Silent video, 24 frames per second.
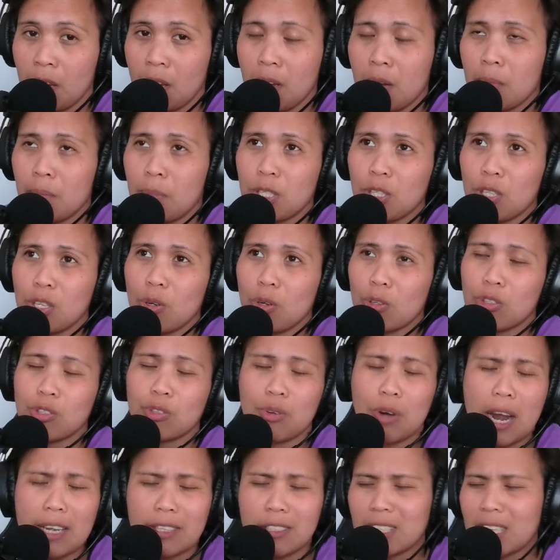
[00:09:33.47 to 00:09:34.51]
But
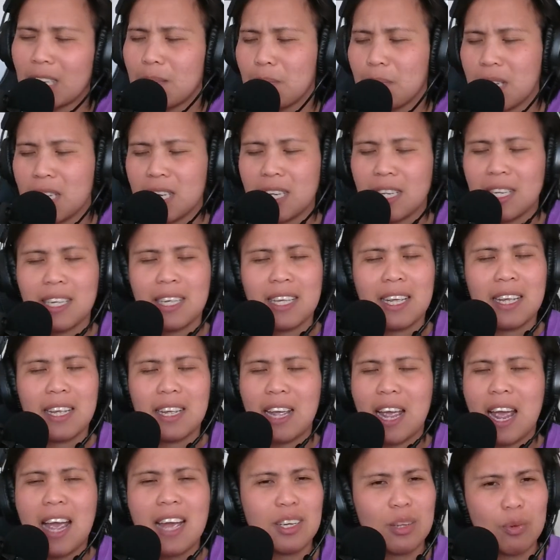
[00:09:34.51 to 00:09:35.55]
stress can be
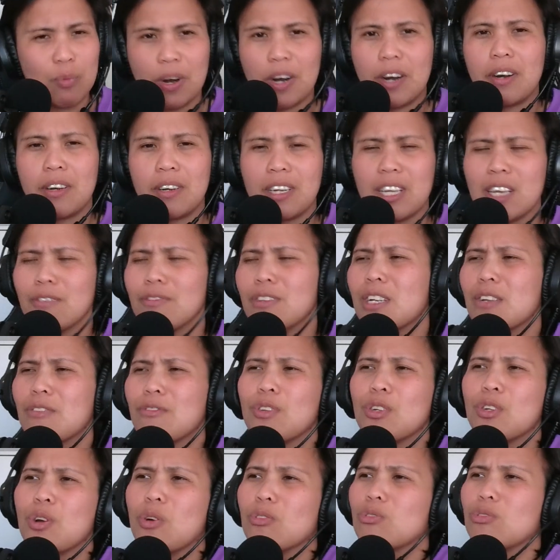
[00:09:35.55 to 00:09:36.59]
anywhere. Even if you
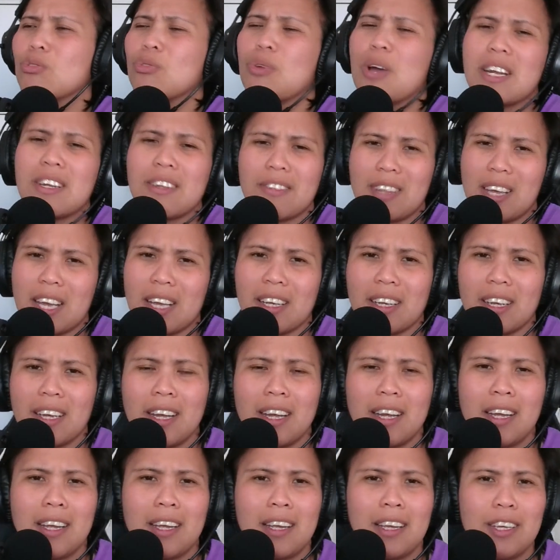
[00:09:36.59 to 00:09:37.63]
don't do anything,
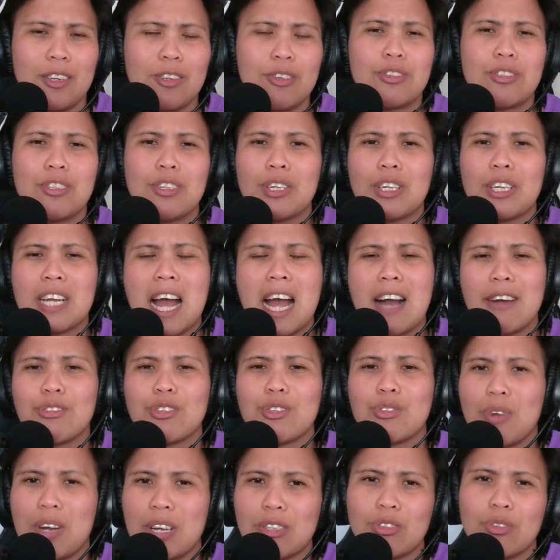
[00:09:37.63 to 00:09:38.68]
you're still going to have
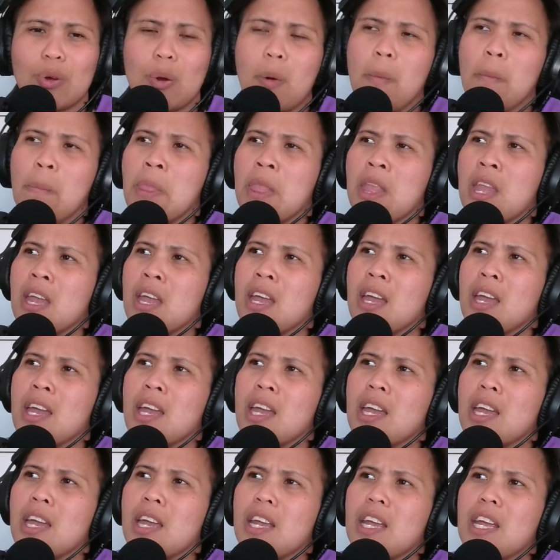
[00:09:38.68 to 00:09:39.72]
stress. So
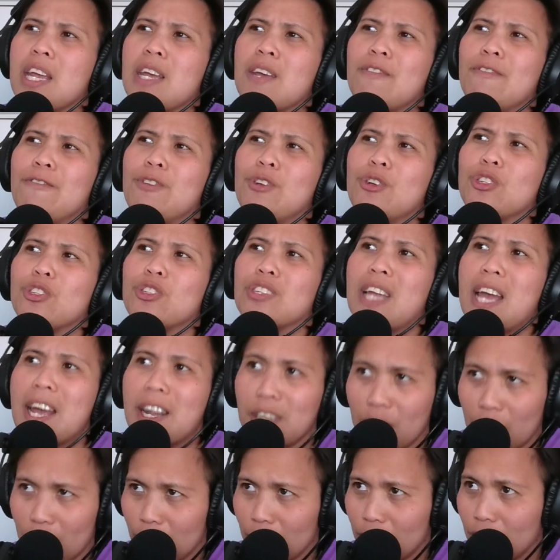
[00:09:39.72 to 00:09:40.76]
if your
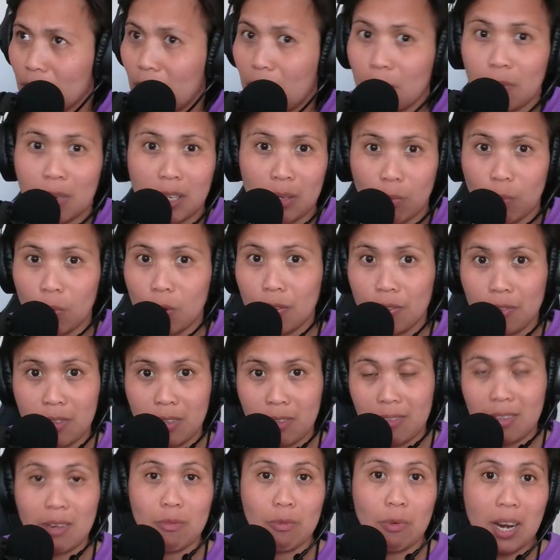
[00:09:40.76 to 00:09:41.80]
standards are really worth
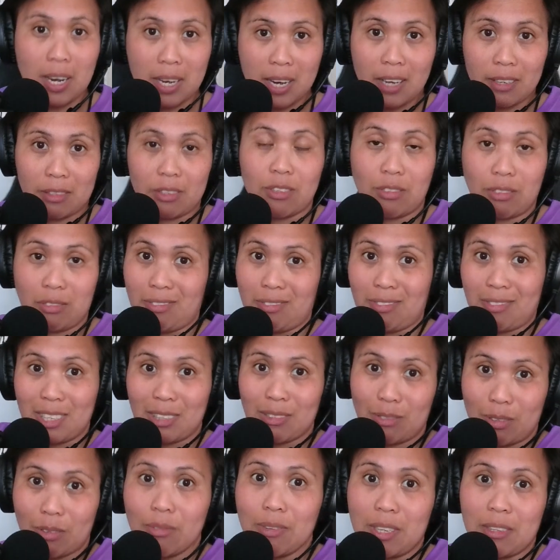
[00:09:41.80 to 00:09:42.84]
it, then why not just still
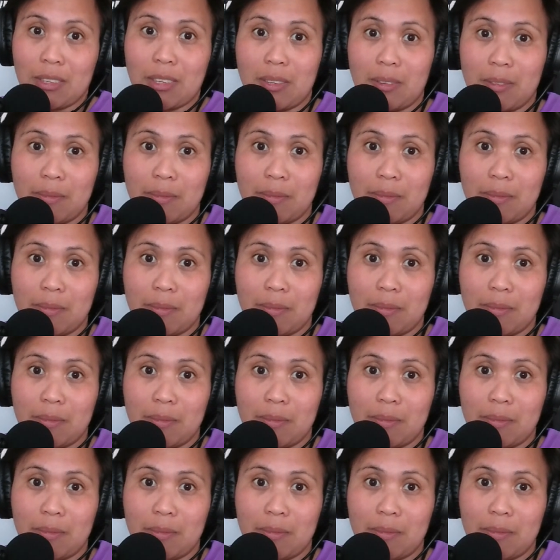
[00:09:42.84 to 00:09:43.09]
do it?